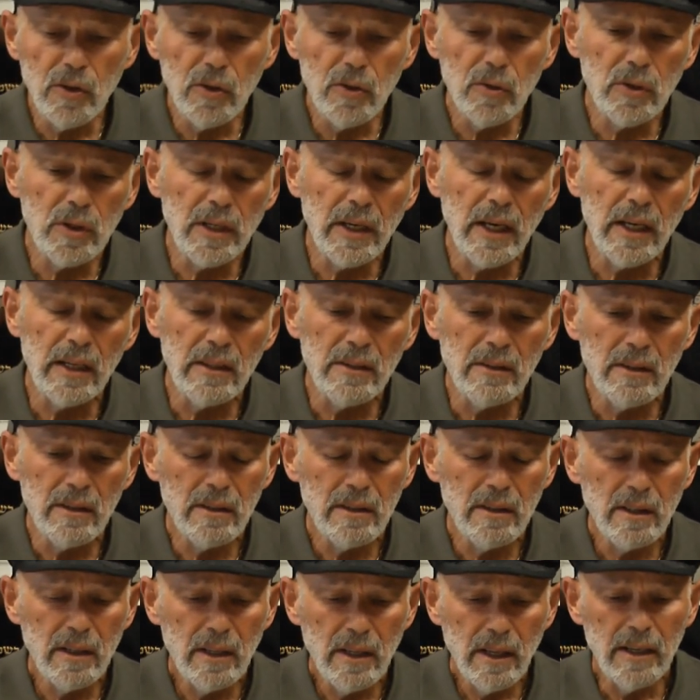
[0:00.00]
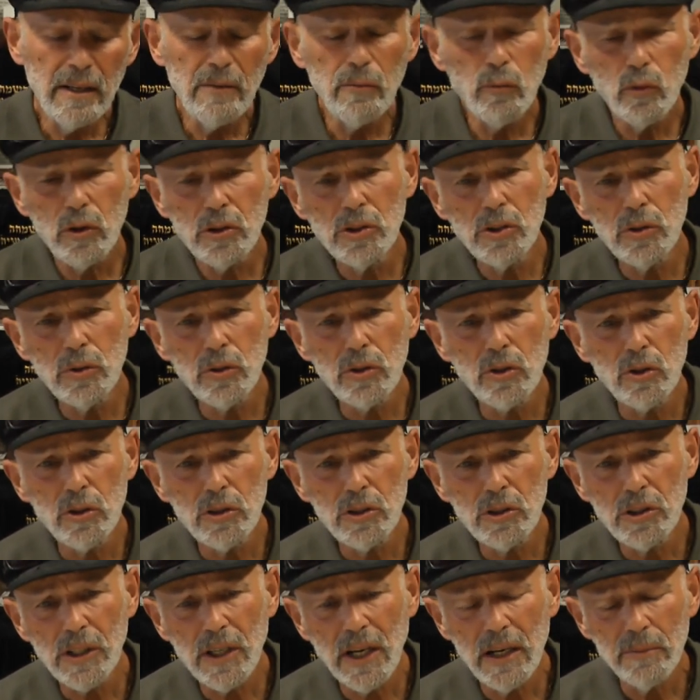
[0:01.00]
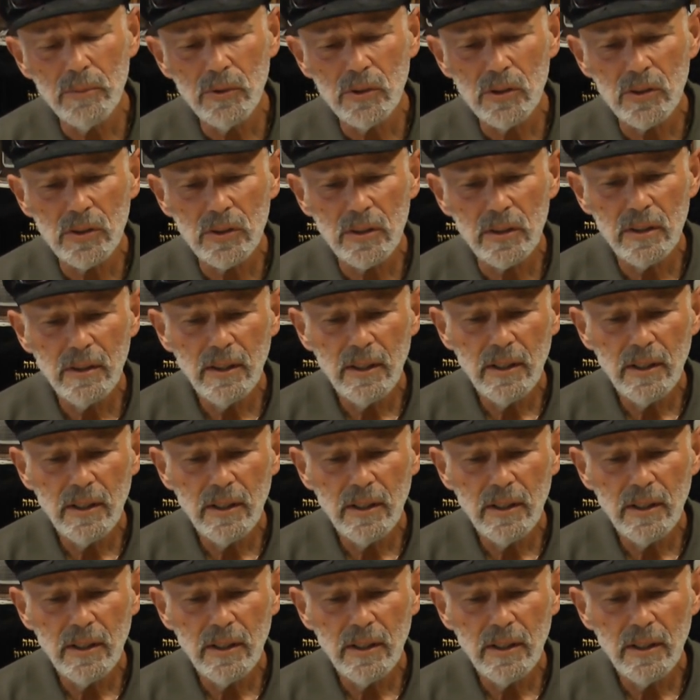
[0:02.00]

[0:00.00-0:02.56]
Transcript: you again and wish you a good Shabbos.